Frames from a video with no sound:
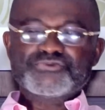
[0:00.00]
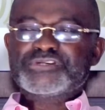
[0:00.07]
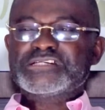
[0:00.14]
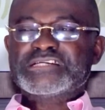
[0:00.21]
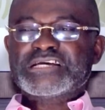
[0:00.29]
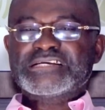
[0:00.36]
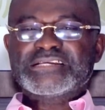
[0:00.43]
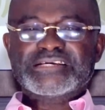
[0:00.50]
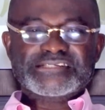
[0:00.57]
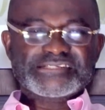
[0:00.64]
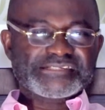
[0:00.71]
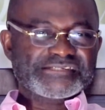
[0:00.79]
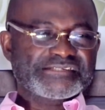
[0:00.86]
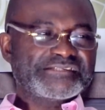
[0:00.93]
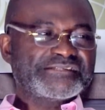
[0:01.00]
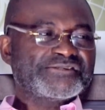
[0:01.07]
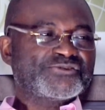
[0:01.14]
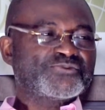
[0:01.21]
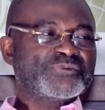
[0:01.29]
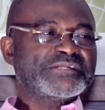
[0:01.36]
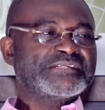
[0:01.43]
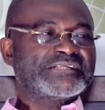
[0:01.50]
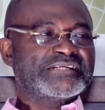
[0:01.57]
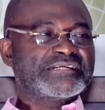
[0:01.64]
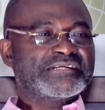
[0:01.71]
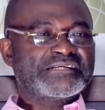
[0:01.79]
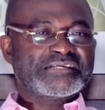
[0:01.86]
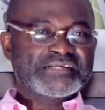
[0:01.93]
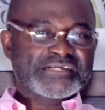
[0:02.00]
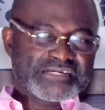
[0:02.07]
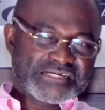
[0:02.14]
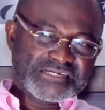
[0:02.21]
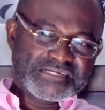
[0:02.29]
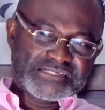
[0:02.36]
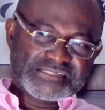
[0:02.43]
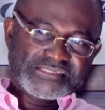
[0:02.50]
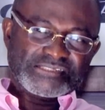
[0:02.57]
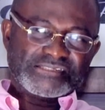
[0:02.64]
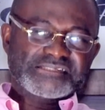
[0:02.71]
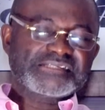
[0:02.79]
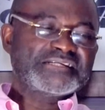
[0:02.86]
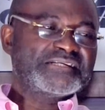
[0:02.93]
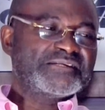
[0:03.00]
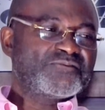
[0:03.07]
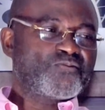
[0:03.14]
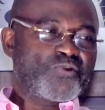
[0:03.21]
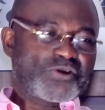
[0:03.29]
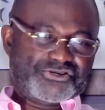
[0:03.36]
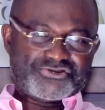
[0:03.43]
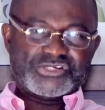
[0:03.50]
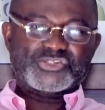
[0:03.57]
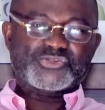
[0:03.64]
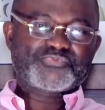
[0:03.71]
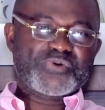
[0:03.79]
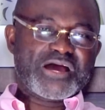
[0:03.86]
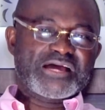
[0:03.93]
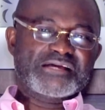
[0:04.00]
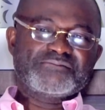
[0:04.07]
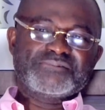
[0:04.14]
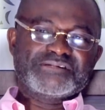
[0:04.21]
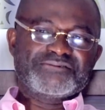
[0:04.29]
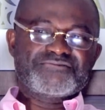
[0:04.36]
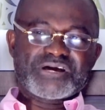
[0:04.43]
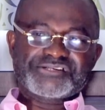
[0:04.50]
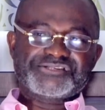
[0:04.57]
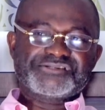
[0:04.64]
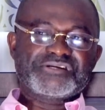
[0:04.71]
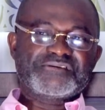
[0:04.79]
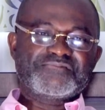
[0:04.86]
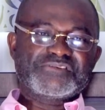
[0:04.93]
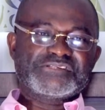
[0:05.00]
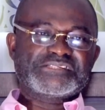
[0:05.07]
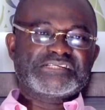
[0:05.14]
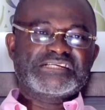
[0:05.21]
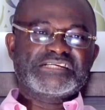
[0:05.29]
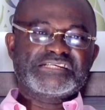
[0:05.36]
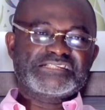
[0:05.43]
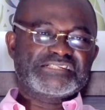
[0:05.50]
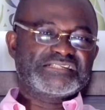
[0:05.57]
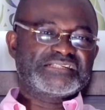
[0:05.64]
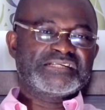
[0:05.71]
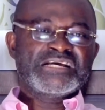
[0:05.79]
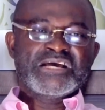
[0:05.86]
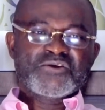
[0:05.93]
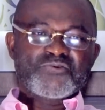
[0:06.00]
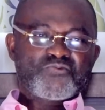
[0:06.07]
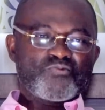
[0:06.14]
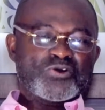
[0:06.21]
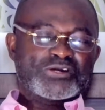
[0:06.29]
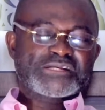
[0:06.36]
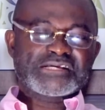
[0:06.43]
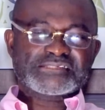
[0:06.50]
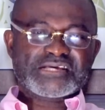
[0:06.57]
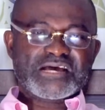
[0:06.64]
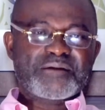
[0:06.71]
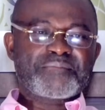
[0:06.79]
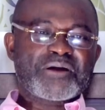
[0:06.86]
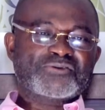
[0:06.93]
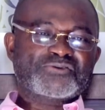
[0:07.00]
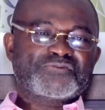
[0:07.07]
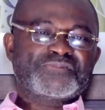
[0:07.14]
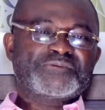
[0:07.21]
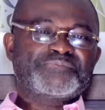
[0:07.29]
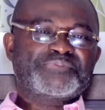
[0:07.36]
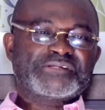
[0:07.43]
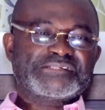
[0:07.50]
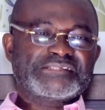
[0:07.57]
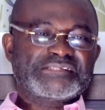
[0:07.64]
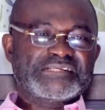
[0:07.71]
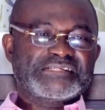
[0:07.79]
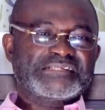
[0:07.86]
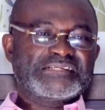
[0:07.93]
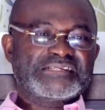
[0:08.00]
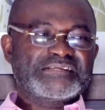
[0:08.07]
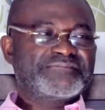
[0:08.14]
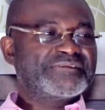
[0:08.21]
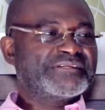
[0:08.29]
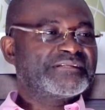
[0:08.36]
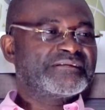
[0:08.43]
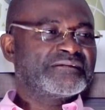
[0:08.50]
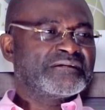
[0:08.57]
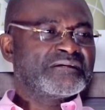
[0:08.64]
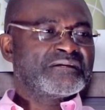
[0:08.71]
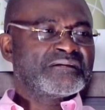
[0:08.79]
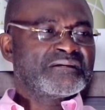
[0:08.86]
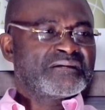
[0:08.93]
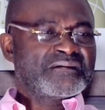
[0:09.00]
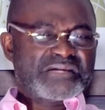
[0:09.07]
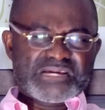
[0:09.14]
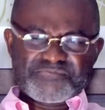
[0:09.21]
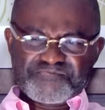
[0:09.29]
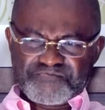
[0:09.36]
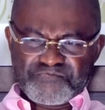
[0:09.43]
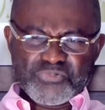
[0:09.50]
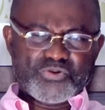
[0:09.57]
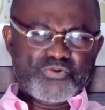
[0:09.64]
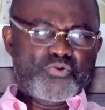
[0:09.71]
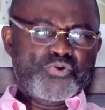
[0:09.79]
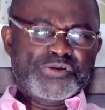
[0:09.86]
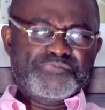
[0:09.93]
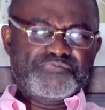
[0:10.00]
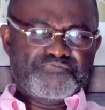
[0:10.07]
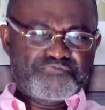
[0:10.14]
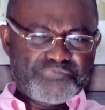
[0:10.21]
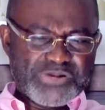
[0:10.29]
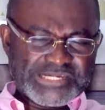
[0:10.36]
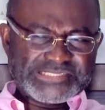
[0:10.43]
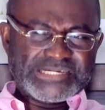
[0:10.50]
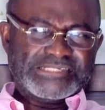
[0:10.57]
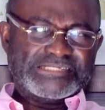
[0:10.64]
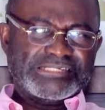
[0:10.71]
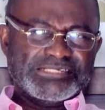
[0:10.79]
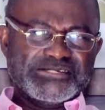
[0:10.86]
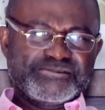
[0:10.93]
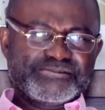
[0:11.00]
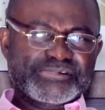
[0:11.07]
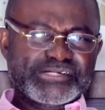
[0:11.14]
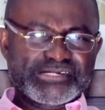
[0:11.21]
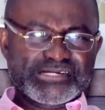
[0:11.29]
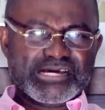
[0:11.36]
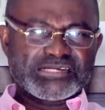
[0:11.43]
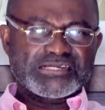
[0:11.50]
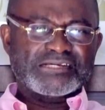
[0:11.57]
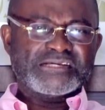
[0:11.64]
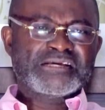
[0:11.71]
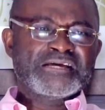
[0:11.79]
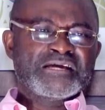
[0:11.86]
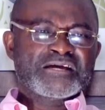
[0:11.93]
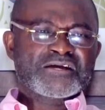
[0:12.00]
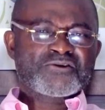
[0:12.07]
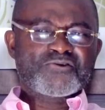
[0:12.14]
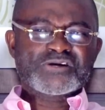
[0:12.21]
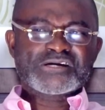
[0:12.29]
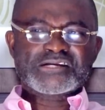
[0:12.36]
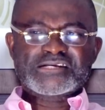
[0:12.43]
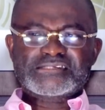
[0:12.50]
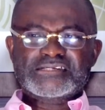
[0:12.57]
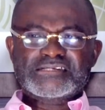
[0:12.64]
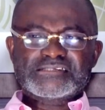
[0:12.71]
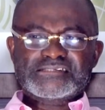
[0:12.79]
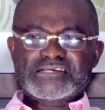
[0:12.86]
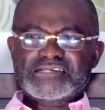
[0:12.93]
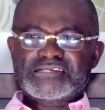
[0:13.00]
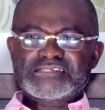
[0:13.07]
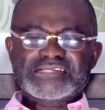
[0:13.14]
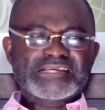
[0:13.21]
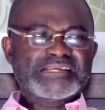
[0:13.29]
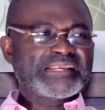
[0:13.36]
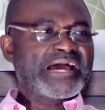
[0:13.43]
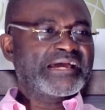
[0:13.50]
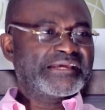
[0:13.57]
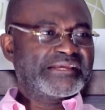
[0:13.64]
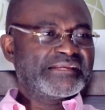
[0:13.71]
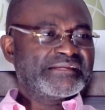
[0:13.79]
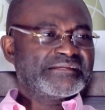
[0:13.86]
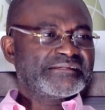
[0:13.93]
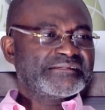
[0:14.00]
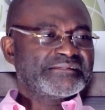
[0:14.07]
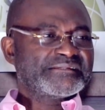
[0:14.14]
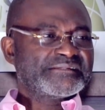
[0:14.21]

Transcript: during their election in 2016, what transpired with Russia investigation, what has come out of the president and everything, and going blatantly looking at the Congress and Senate and lying.